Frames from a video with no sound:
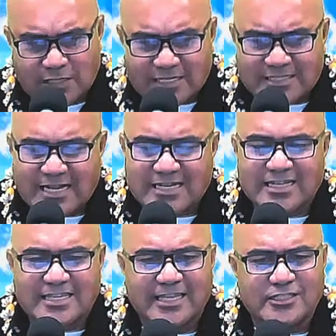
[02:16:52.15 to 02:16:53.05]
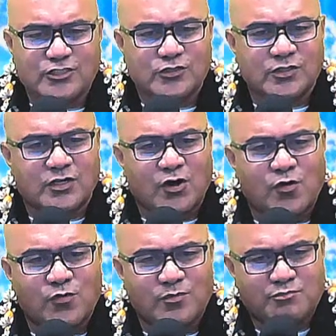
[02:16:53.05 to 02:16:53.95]
not against your
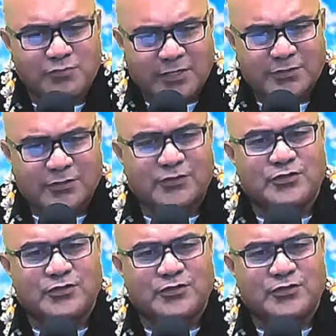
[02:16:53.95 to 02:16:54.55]
own brother or